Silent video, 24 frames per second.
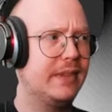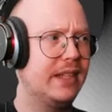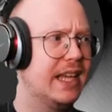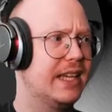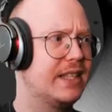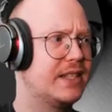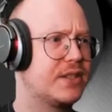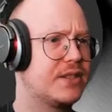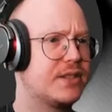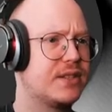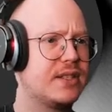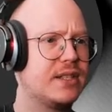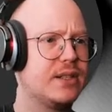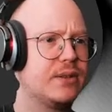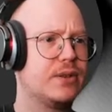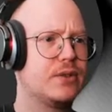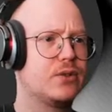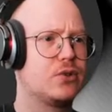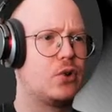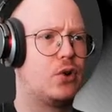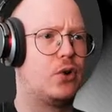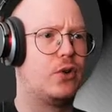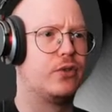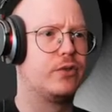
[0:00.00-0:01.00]
It's a
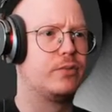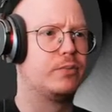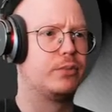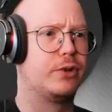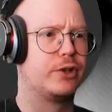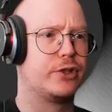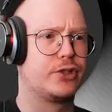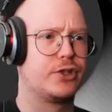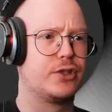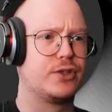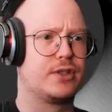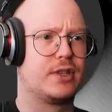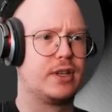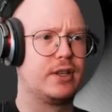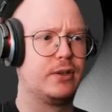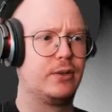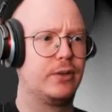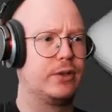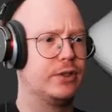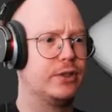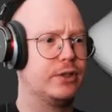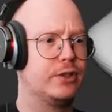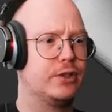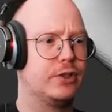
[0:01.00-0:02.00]
series of brushes that you
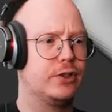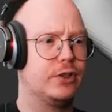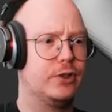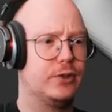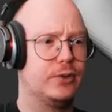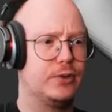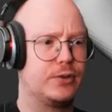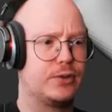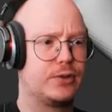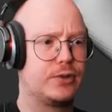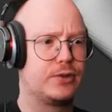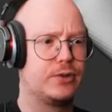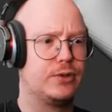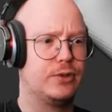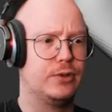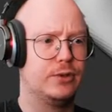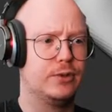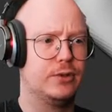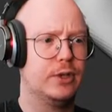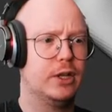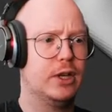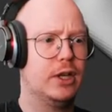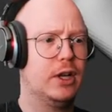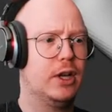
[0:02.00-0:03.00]
can use
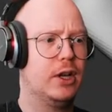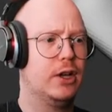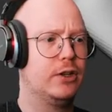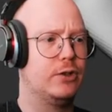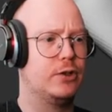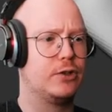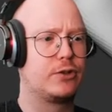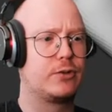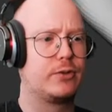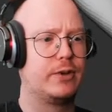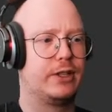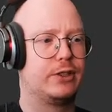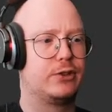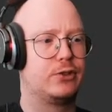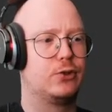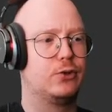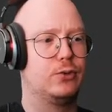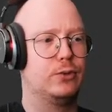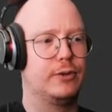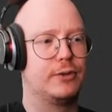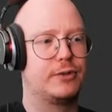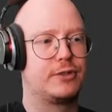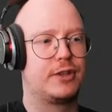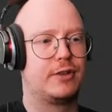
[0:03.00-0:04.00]
to just create
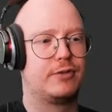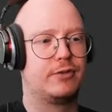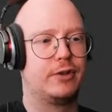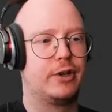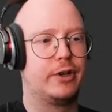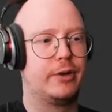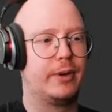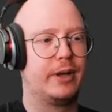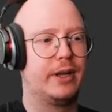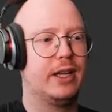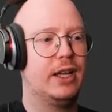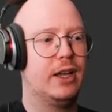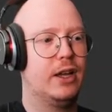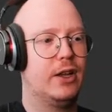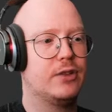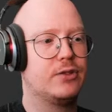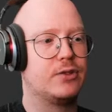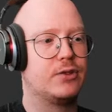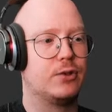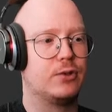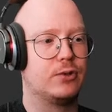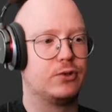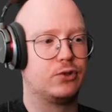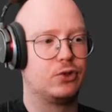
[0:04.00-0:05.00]
cool stuff right away.
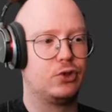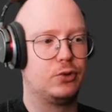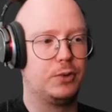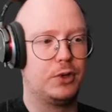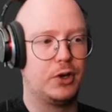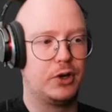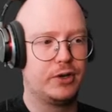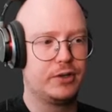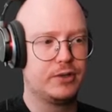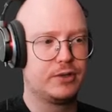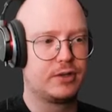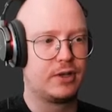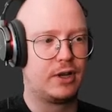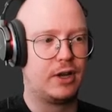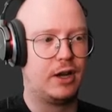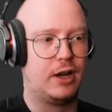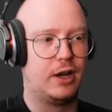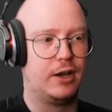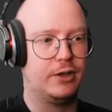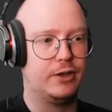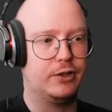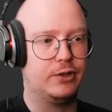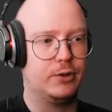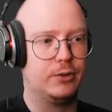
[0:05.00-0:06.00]
So to be honest,
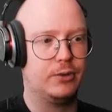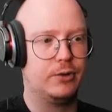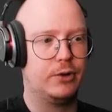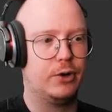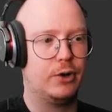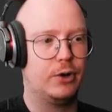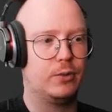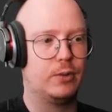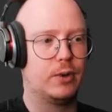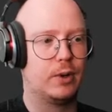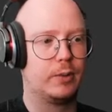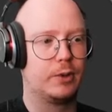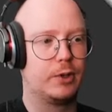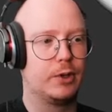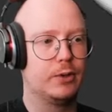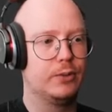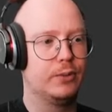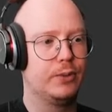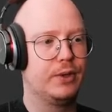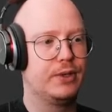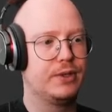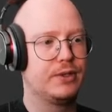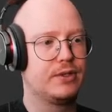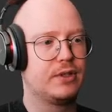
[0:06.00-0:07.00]
I don't know where we're going
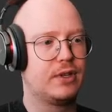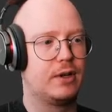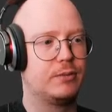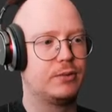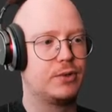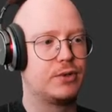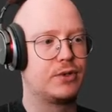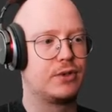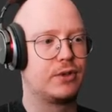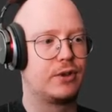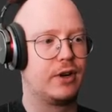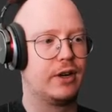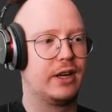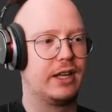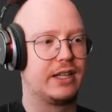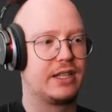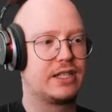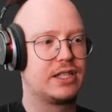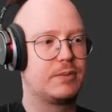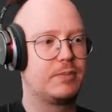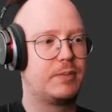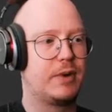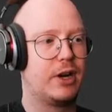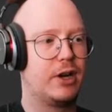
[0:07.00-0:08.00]
with this. I'm just going to
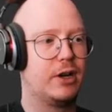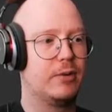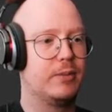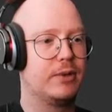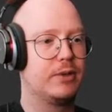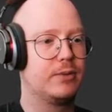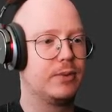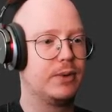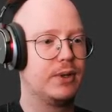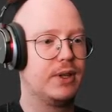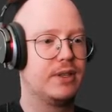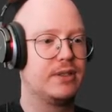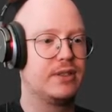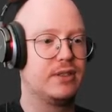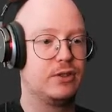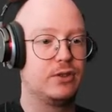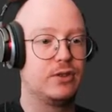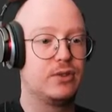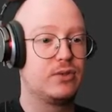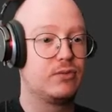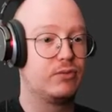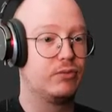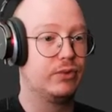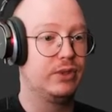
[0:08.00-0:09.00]
experiment with this,
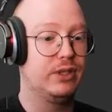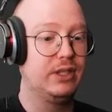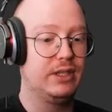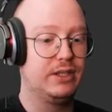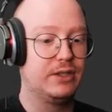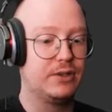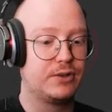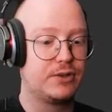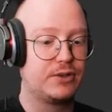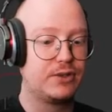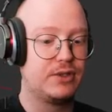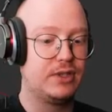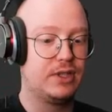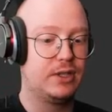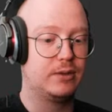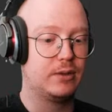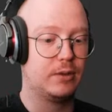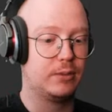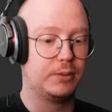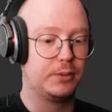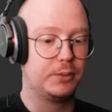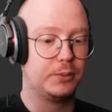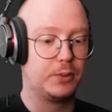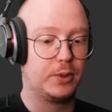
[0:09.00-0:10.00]
just really just see
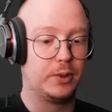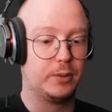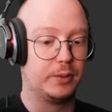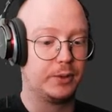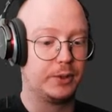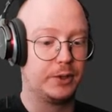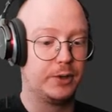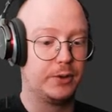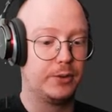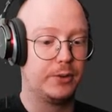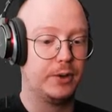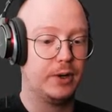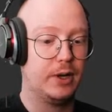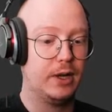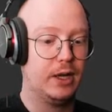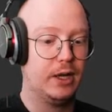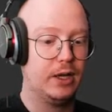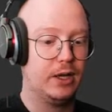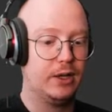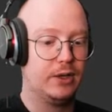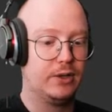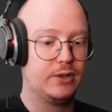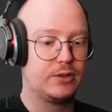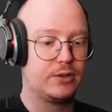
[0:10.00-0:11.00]
where, where we go.
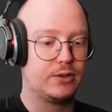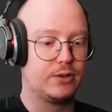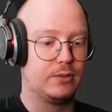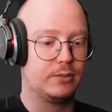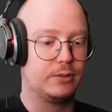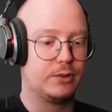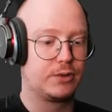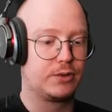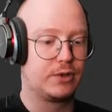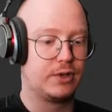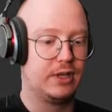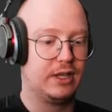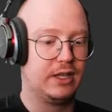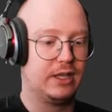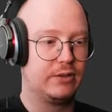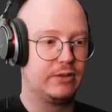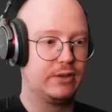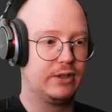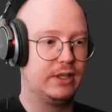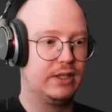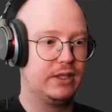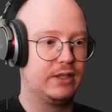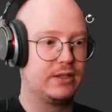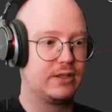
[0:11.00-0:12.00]
So I'm just going to
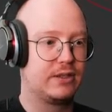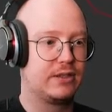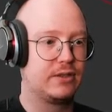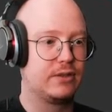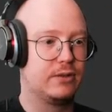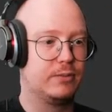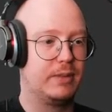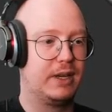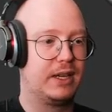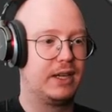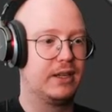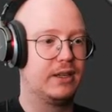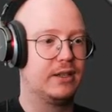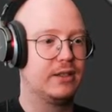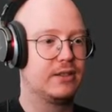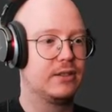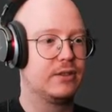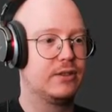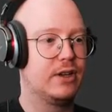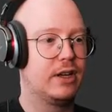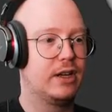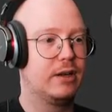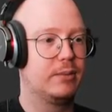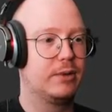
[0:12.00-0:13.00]
increase, make it into
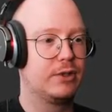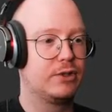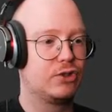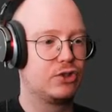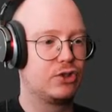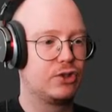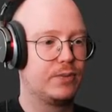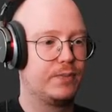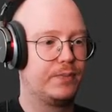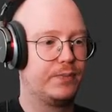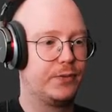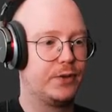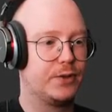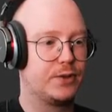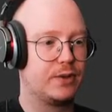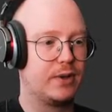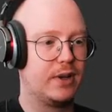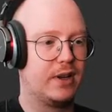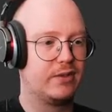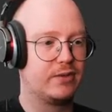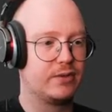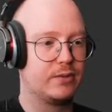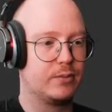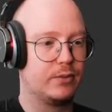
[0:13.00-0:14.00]
DynaMesh this we
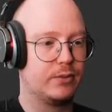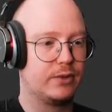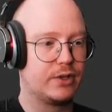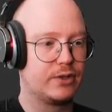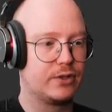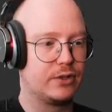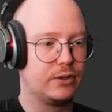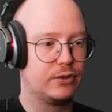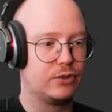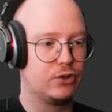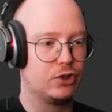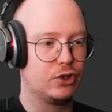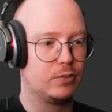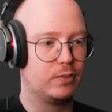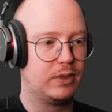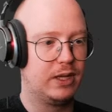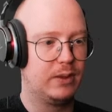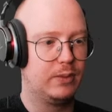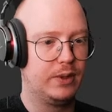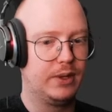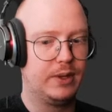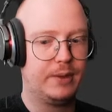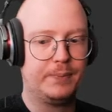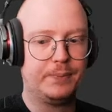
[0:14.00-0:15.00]
have some resolution to play
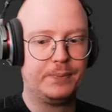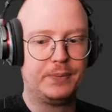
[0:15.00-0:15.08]
with.